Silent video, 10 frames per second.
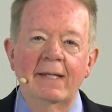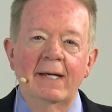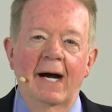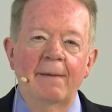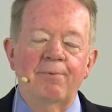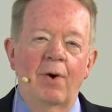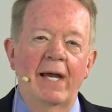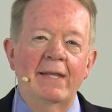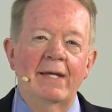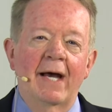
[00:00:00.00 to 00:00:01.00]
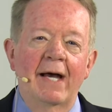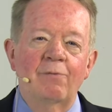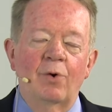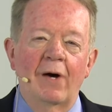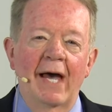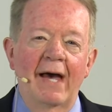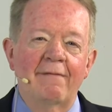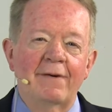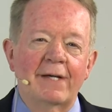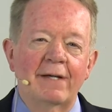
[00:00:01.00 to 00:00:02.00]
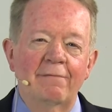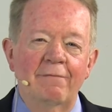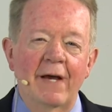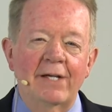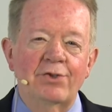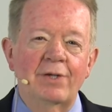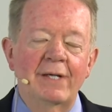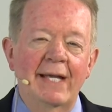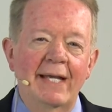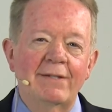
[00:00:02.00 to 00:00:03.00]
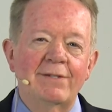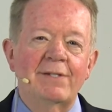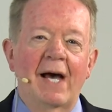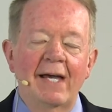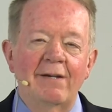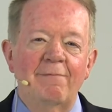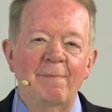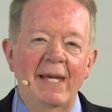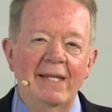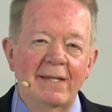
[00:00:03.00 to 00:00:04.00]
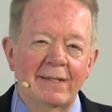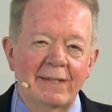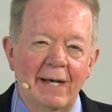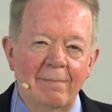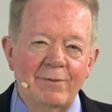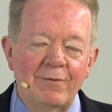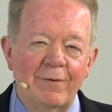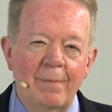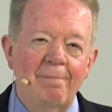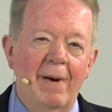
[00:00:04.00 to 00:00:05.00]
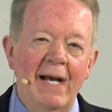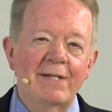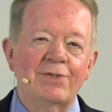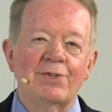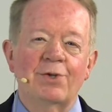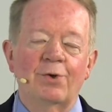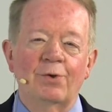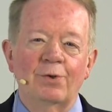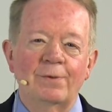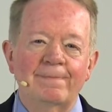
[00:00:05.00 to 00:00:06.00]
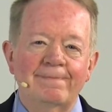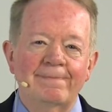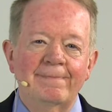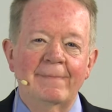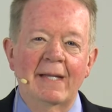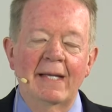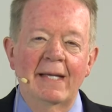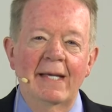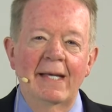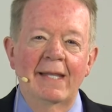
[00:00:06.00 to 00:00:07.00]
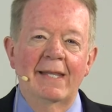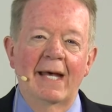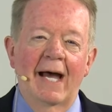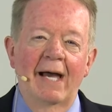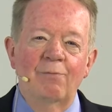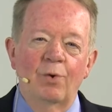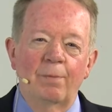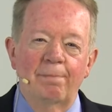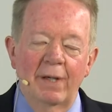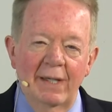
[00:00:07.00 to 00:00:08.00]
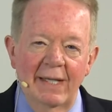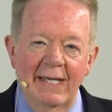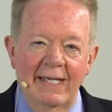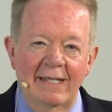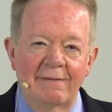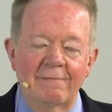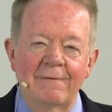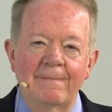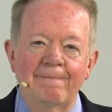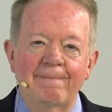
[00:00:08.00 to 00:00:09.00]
I pray that I will have a conviction inside of me that comes from my soul, that I will believe,